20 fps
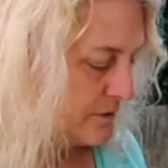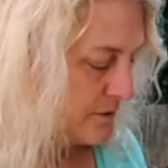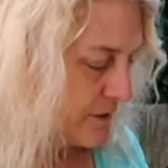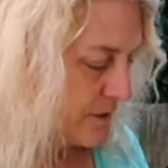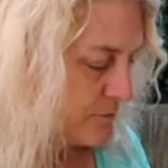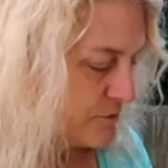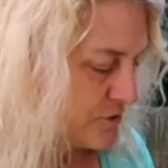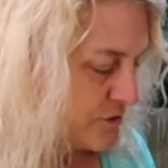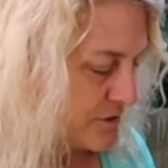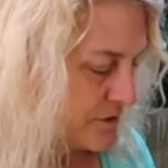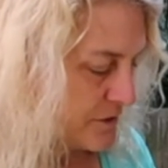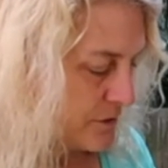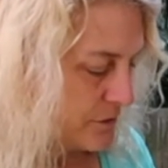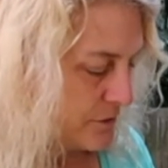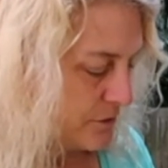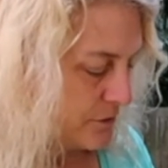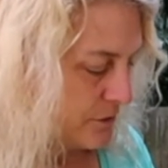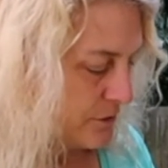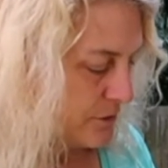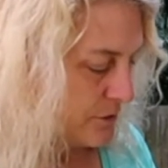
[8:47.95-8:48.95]
I'm just going
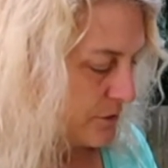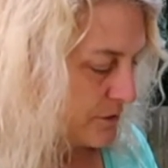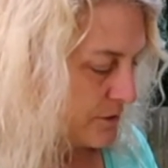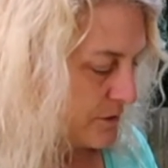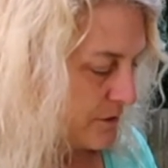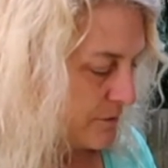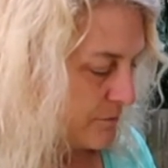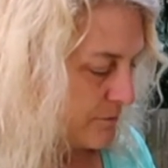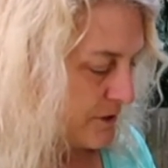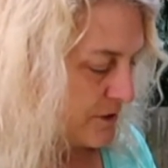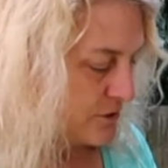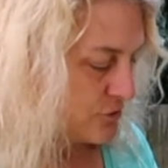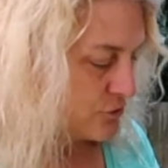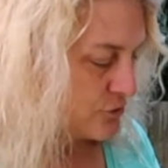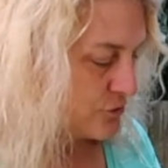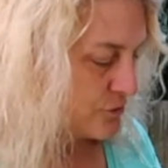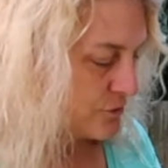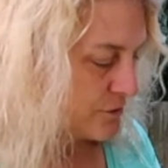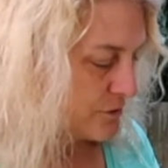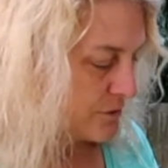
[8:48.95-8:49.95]
to look and make
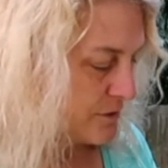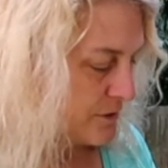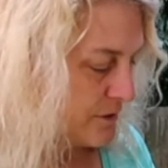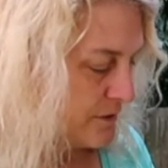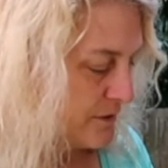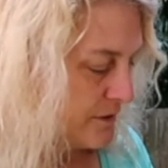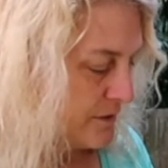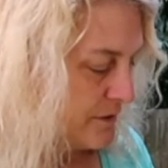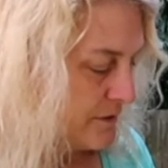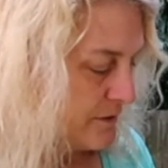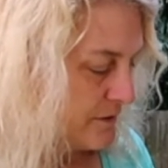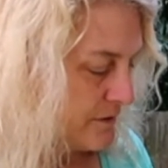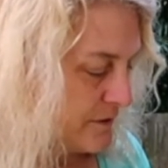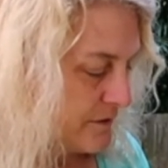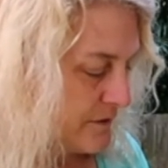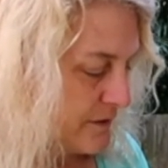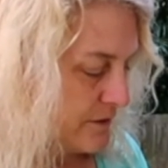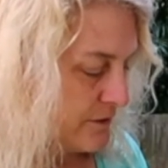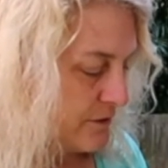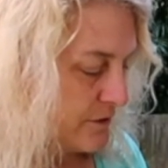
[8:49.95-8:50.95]
sure that
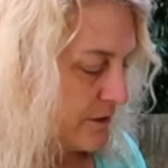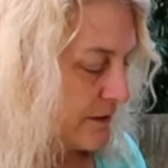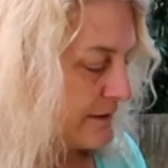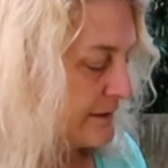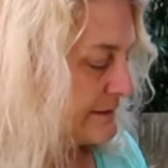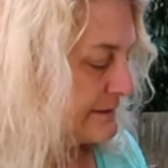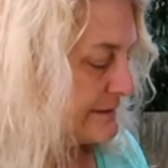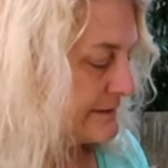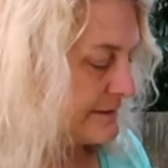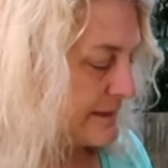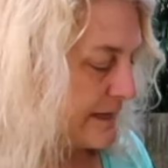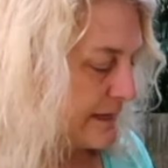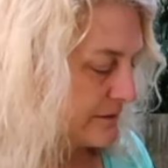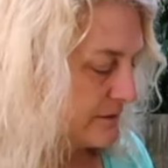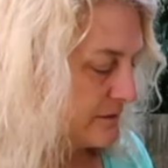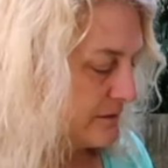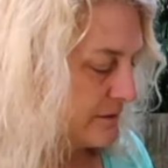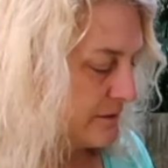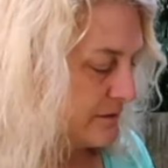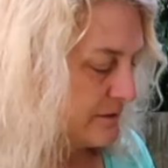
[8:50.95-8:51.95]
they look
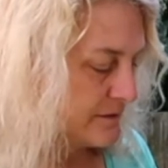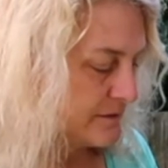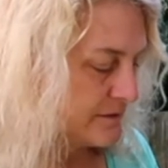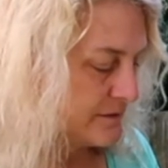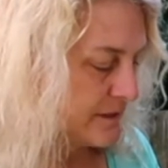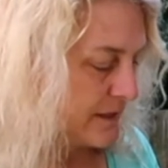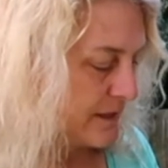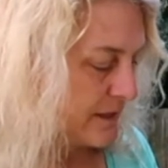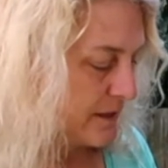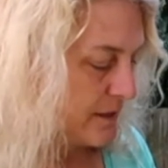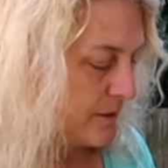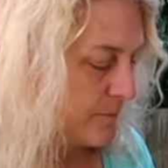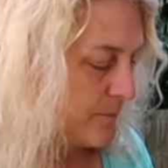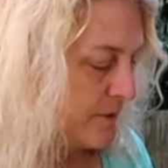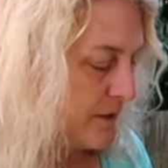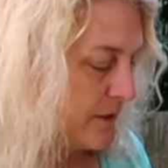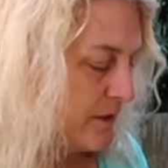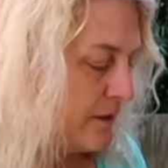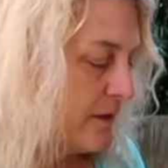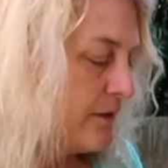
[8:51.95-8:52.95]
exactly the same.
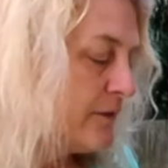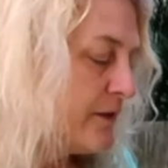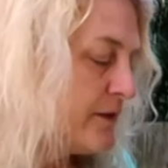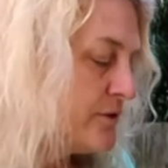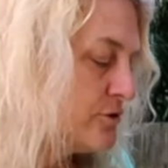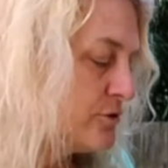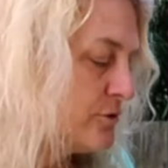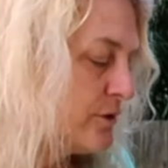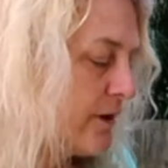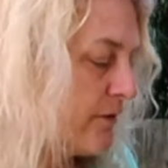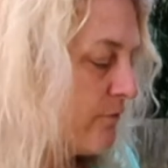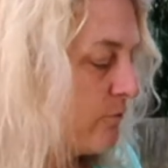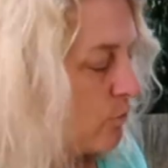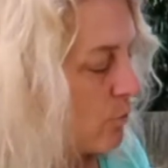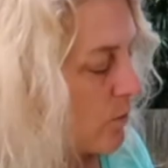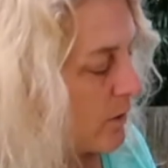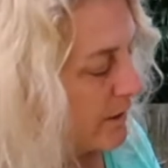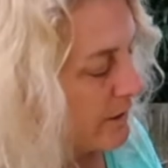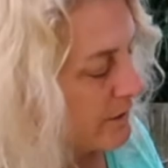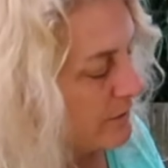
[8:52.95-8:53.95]
They do have
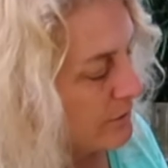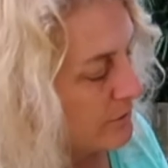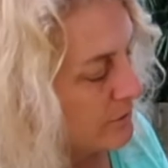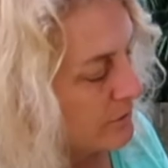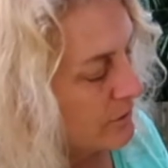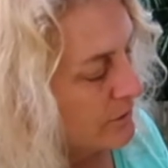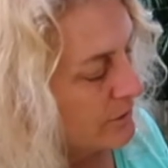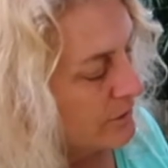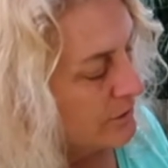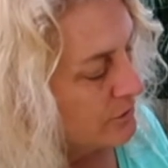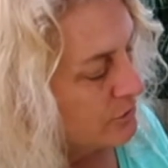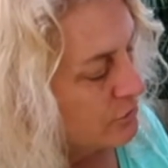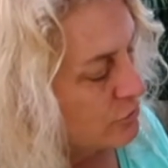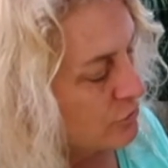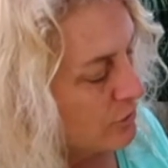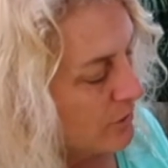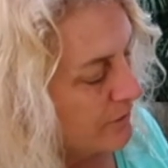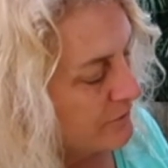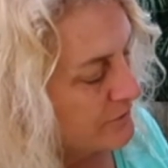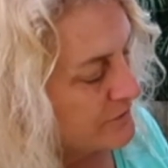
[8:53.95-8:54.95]
wider
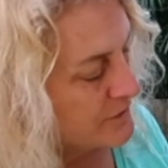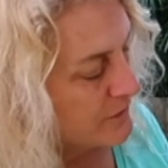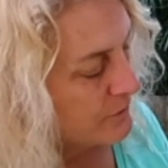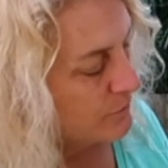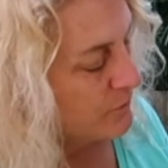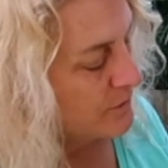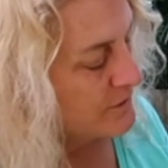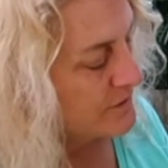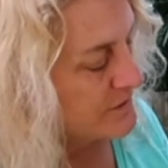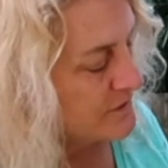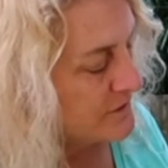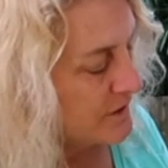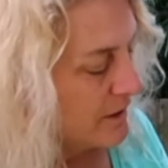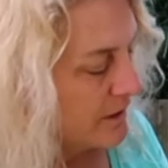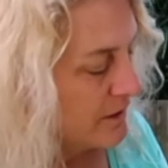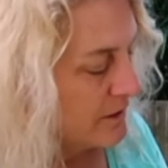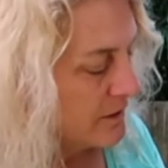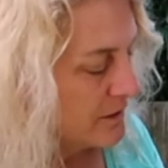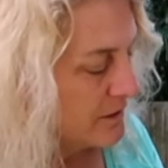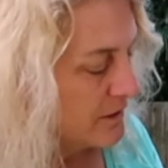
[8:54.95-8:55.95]
troughs on one
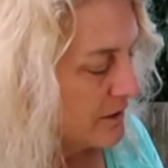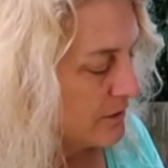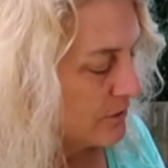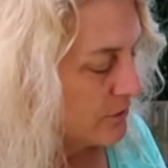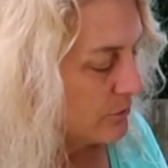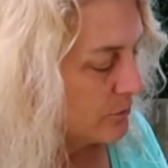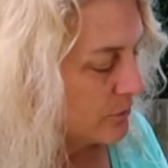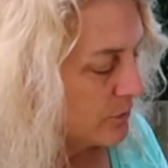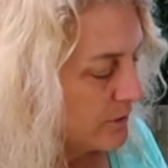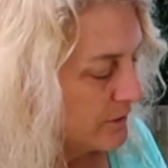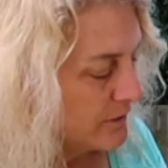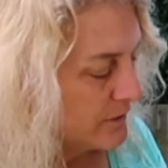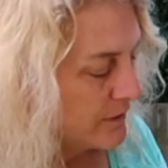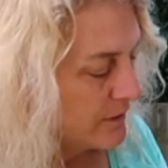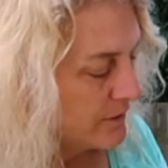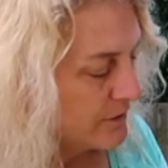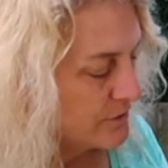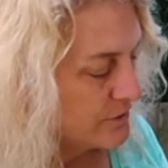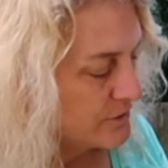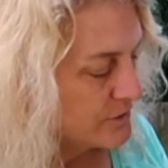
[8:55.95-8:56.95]
side and narrow on the
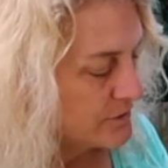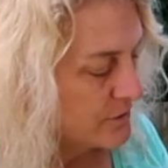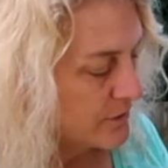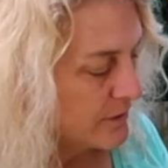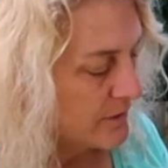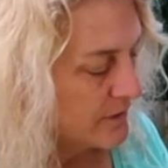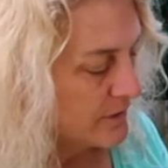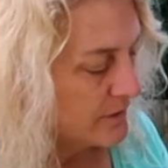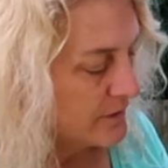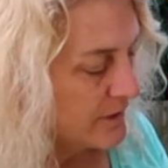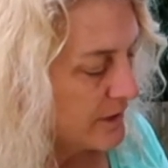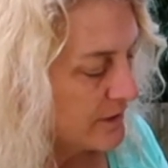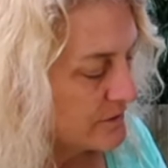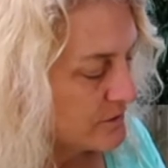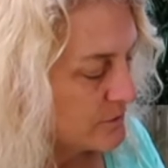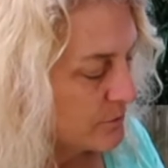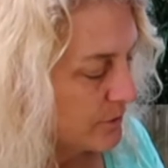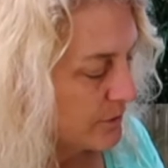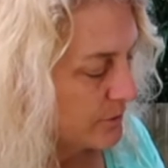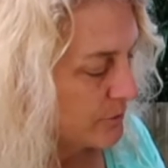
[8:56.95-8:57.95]
other, so I think
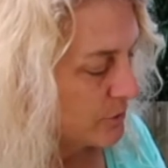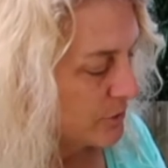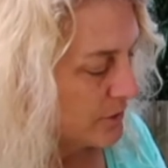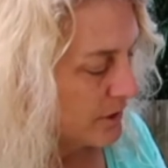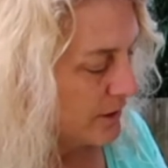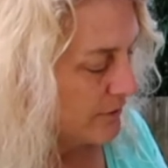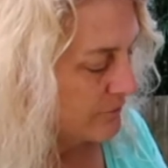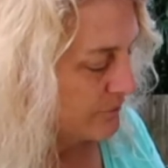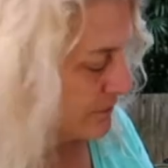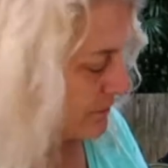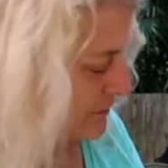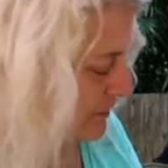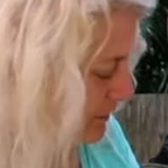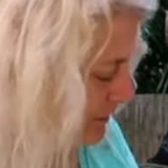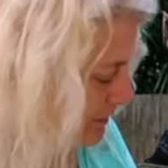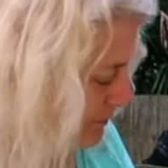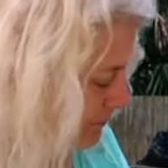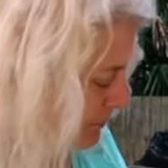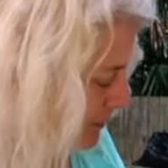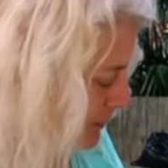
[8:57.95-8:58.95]
that's what I'm going to have to line
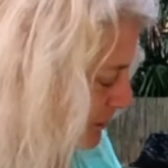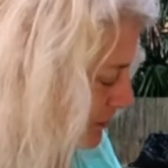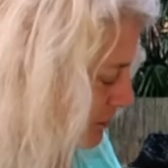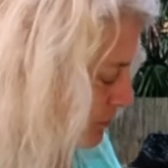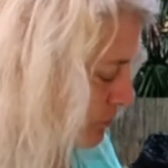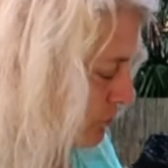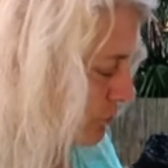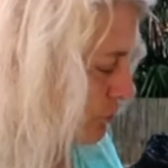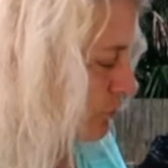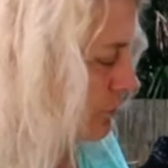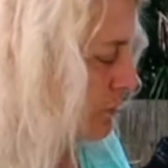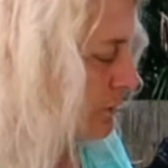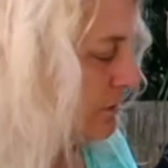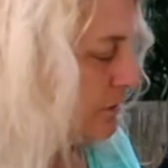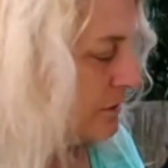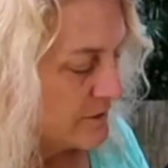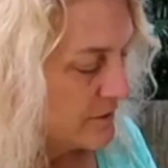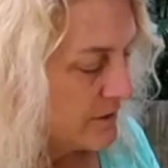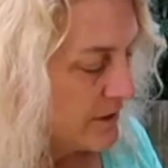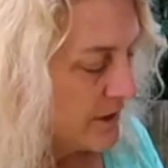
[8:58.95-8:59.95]
up. Hello.
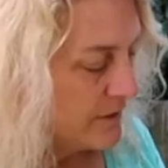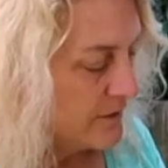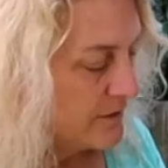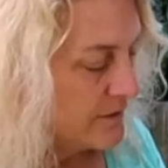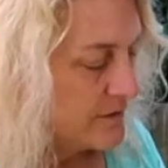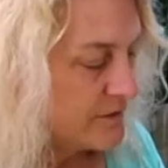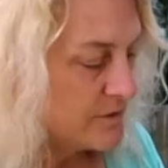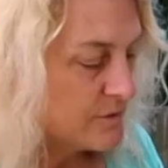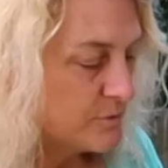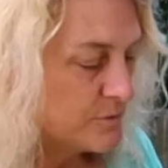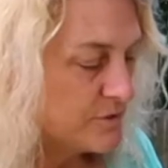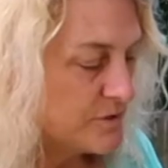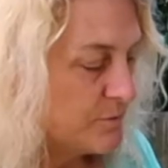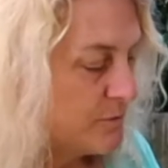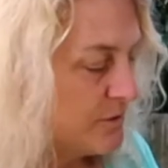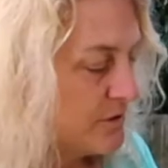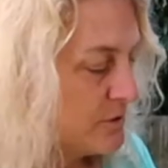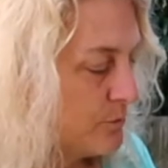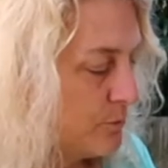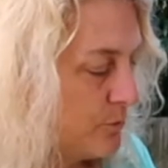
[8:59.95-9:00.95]
So now that this one's
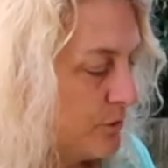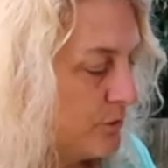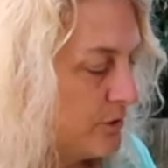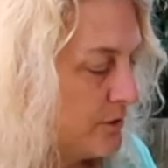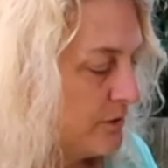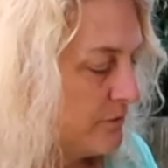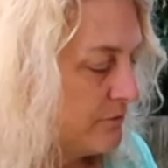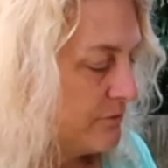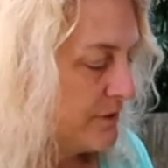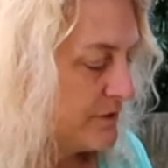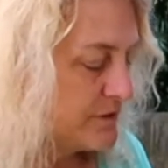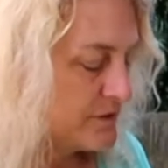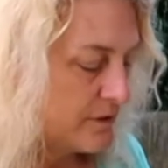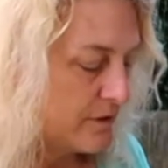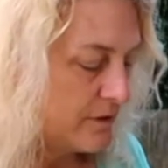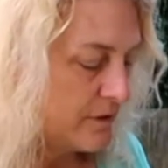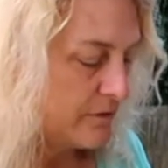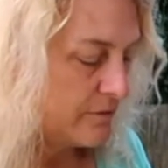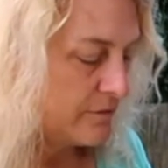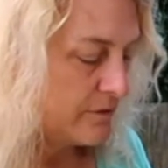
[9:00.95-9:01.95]
been deployed, it fits
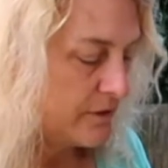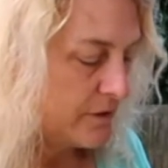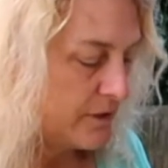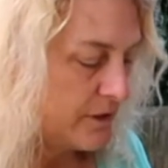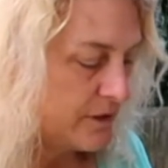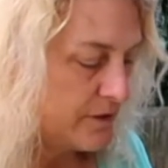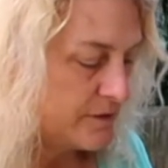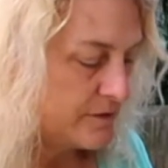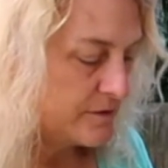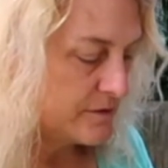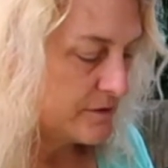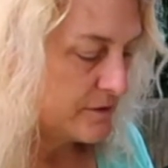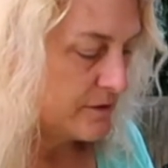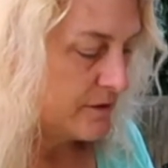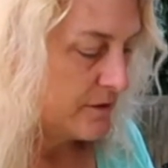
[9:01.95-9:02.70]
on there very easily.